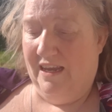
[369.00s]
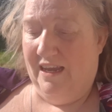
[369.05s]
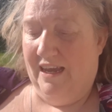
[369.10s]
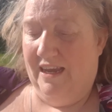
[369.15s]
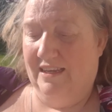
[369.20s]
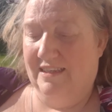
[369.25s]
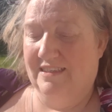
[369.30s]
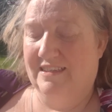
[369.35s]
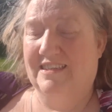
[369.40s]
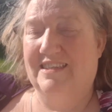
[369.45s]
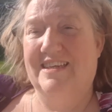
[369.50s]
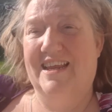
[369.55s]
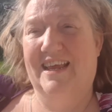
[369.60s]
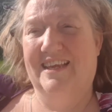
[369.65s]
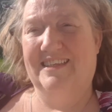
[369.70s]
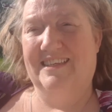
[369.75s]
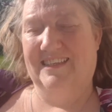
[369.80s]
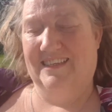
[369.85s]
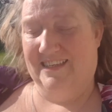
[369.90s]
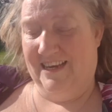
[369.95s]
It is
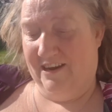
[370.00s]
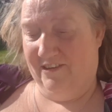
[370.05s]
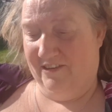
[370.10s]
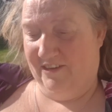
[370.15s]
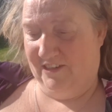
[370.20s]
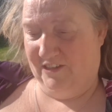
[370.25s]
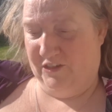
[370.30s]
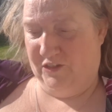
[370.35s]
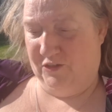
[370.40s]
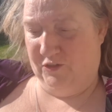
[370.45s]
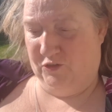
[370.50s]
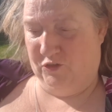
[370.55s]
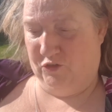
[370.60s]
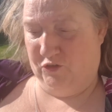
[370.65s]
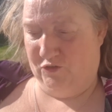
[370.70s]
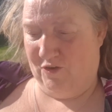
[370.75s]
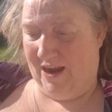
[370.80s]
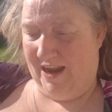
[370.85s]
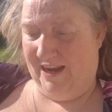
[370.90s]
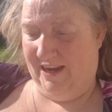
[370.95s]
necessary to
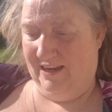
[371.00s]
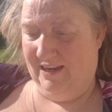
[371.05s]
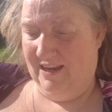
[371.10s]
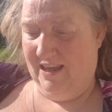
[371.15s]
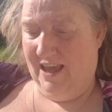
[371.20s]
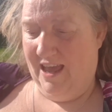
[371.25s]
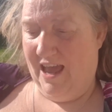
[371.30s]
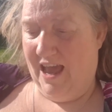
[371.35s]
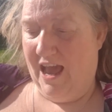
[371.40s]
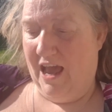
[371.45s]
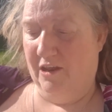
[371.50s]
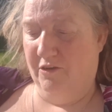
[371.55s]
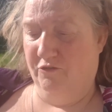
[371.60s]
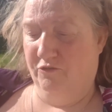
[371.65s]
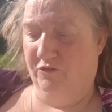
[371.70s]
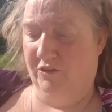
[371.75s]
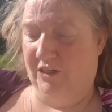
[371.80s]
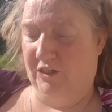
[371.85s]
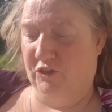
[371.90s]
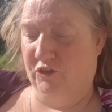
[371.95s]
train and
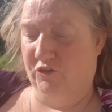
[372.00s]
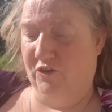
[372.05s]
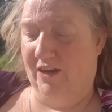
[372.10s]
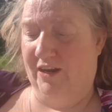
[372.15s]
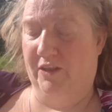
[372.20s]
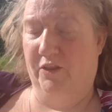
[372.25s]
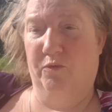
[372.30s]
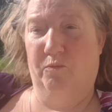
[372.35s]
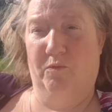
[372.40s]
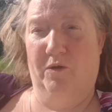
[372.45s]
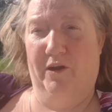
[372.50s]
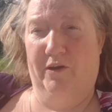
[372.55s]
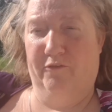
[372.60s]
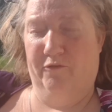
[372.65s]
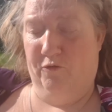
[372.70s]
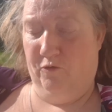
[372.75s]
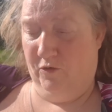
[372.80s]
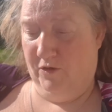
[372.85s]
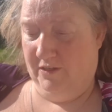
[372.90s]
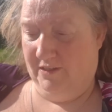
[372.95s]
retrain the
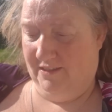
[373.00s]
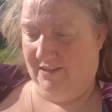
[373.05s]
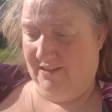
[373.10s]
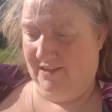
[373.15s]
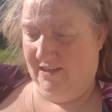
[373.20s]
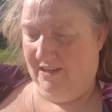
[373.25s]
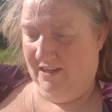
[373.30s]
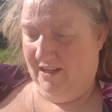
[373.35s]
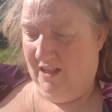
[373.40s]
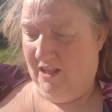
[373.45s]
workforce